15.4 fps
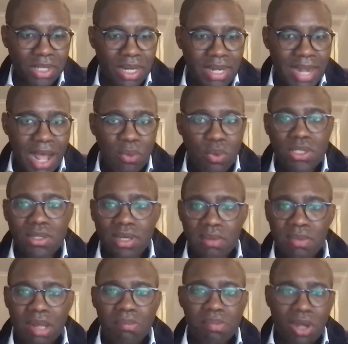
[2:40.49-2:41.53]
Now, we're talking
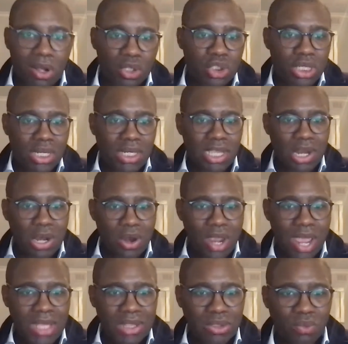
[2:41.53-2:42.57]
about blockchain here,
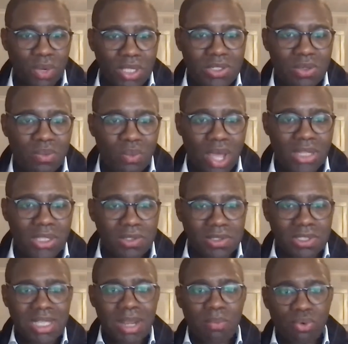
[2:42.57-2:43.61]
and the reason why there's a
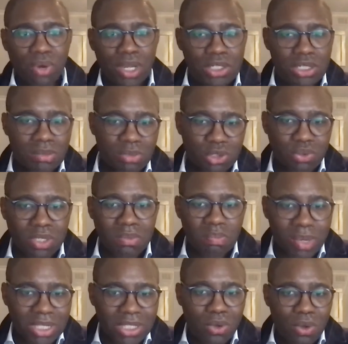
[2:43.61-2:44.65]
separation between
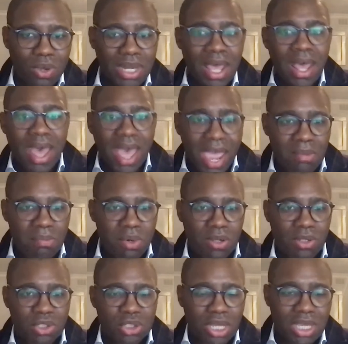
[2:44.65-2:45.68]
Bitcoin and
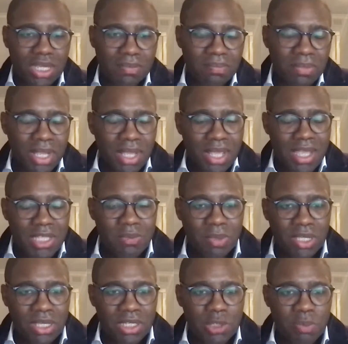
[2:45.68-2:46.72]
blockchain is
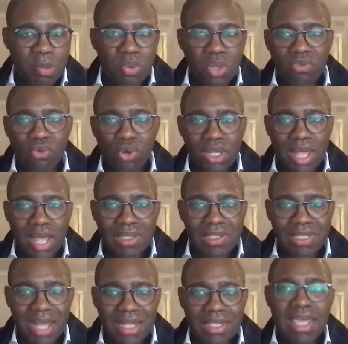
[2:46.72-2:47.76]
because people have realized that,